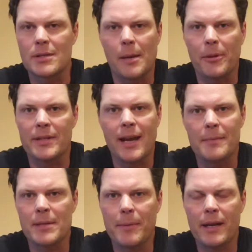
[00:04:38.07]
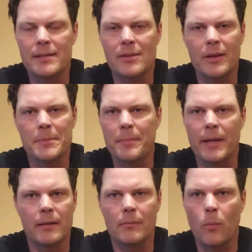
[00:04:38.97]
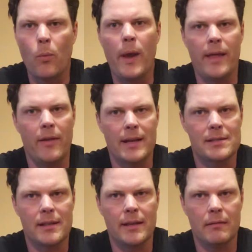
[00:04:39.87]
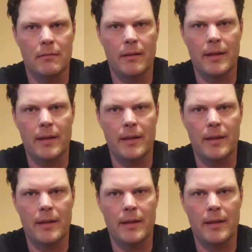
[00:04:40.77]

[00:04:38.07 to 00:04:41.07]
A couple of times I might have slipped, but way less than